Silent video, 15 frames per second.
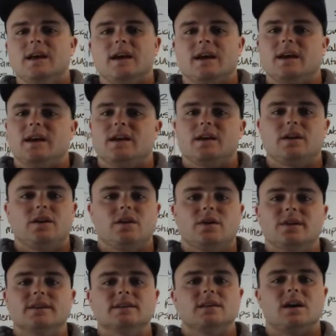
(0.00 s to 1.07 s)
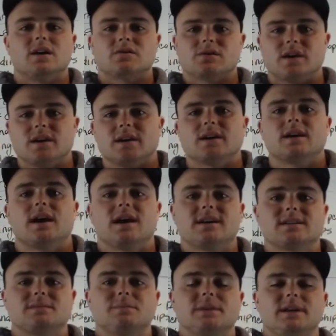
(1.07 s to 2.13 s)
And you know, in the long run, it
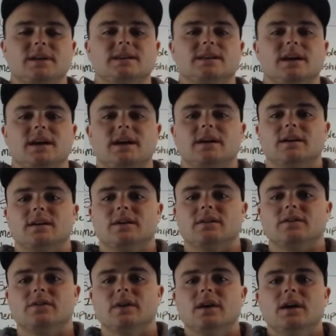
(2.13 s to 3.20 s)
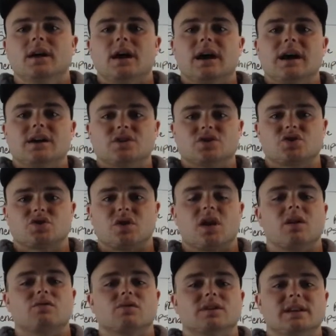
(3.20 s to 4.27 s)
cost me a lot of
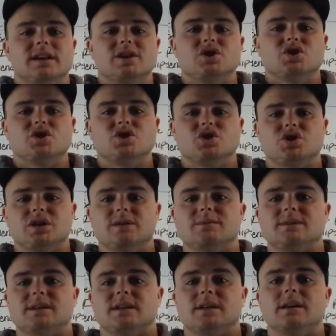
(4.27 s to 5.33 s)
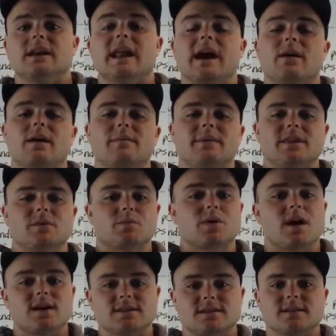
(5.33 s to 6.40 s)
strong relationships, and now I'm in the
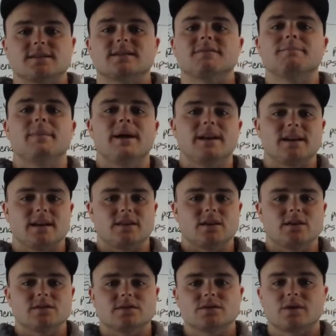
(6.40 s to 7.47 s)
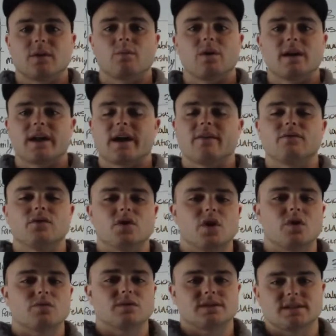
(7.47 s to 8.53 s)
process of mending those. So I want to have
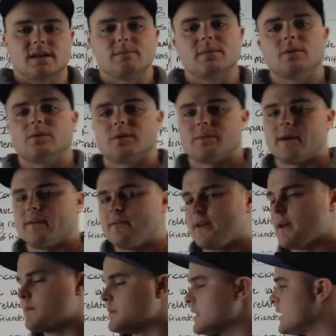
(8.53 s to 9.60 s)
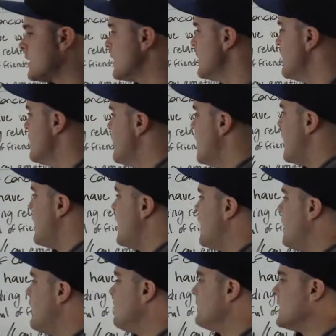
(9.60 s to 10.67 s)
no resentment with my family,
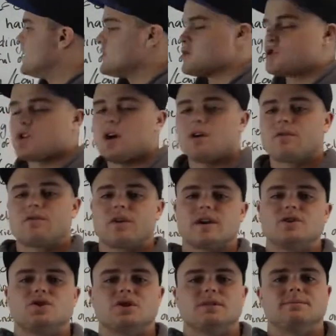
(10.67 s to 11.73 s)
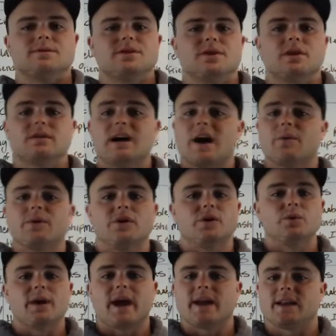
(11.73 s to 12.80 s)
and strong friendships. You know, I would
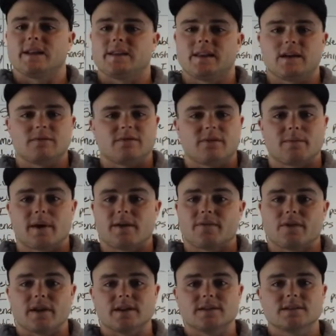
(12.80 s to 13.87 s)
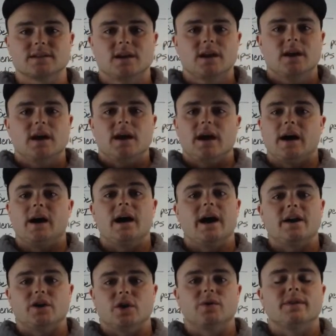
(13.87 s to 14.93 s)
do anything for my friends.
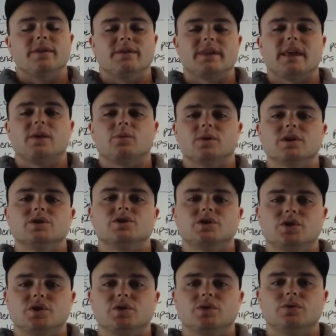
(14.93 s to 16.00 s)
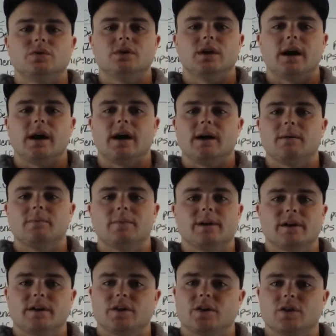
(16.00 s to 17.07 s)
I know that they would too,
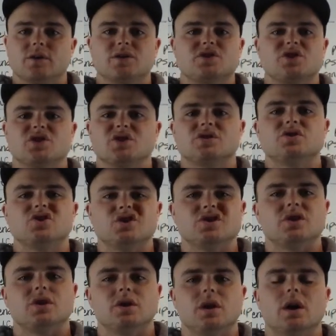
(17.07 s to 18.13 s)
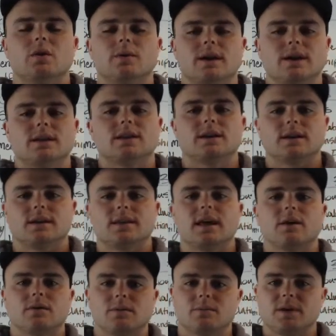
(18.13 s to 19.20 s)
but you know, it's just the knowing that
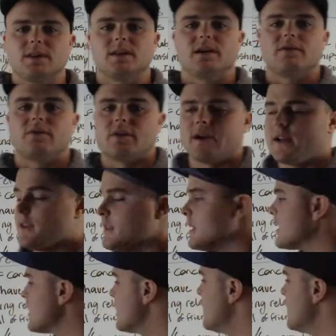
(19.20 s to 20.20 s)
they would be there for anything.